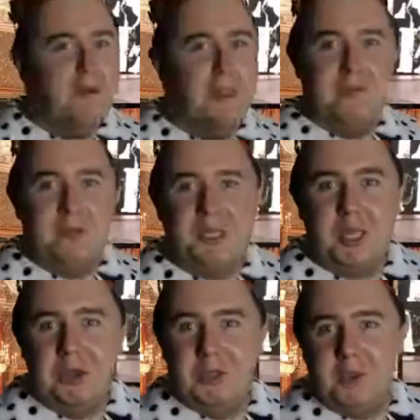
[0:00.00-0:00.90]
the
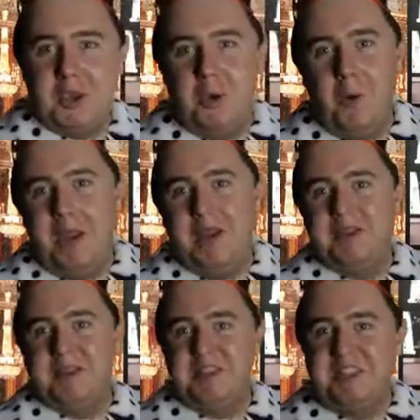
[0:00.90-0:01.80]
results were quite
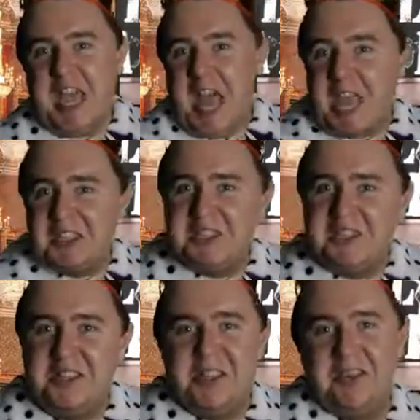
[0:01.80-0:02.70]

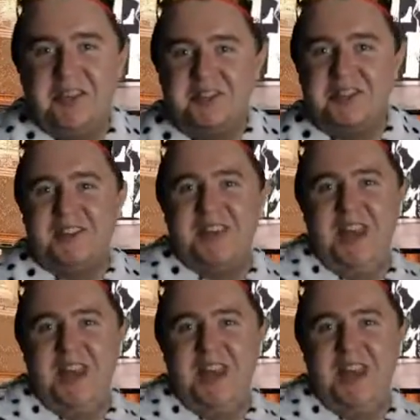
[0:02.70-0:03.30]
testy, because